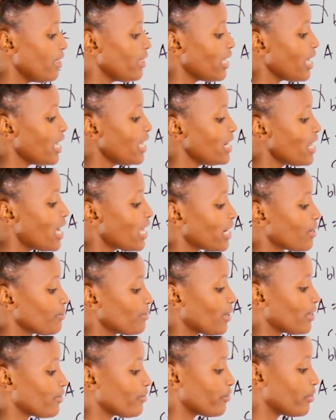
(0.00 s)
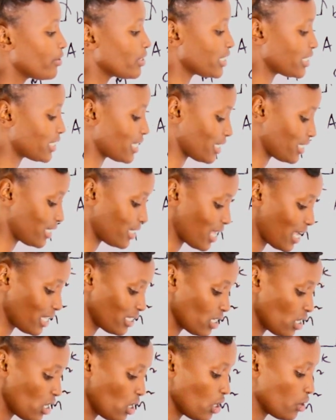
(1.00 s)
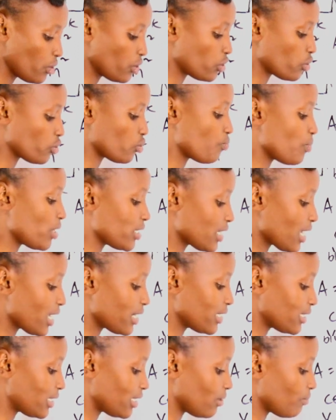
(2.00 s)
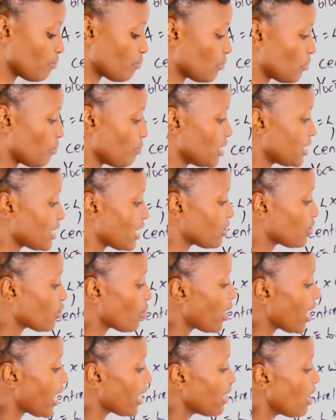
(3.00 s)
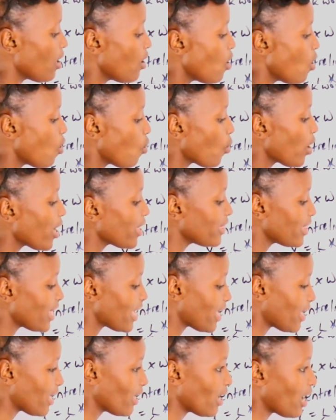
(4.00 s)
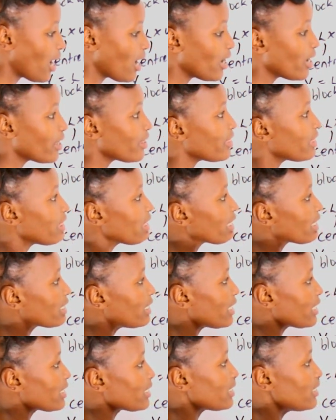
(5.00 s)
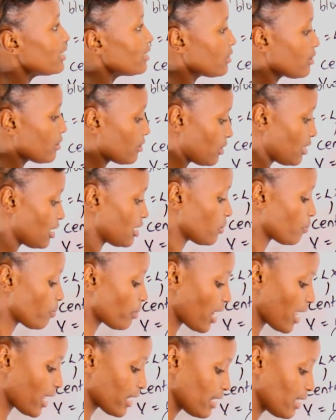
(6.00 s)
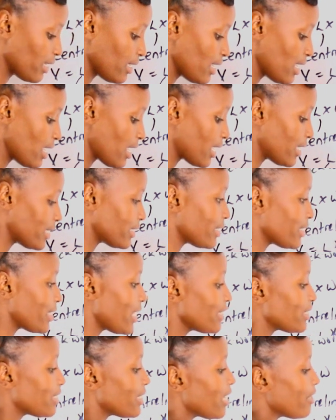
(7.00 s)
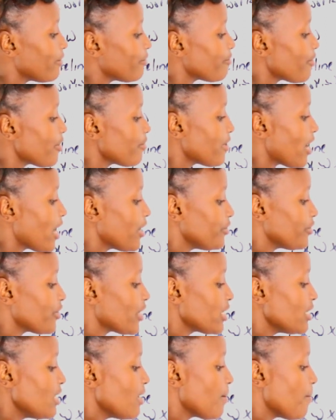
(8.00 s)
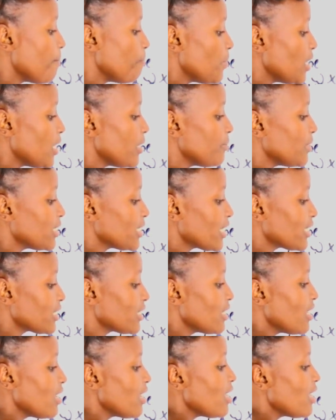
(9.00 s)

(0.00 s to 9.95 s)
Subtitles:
The NRM 4 states that we should measure it in meters squared where the thickness, the spread, is less than 500 millimeters.